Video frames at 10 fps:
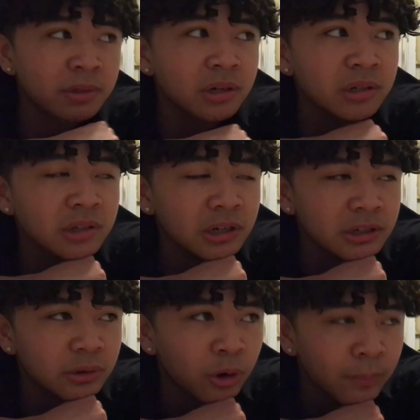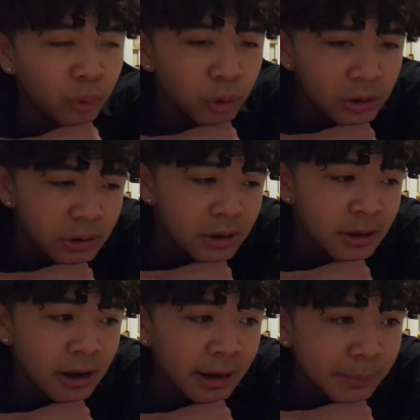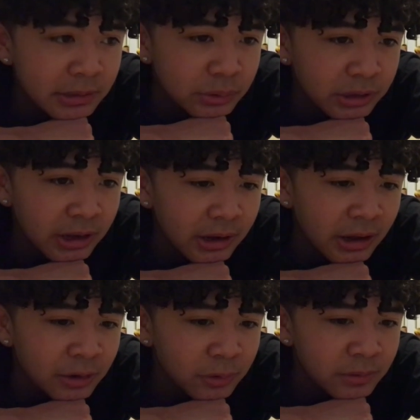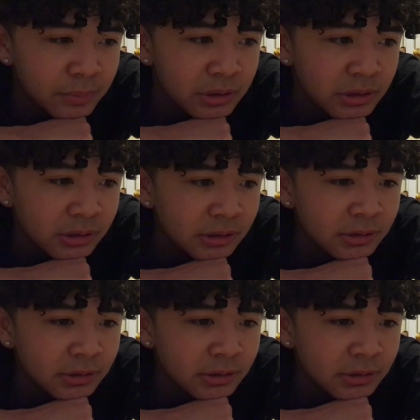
we start talking or more, I mess with that. I don't want to be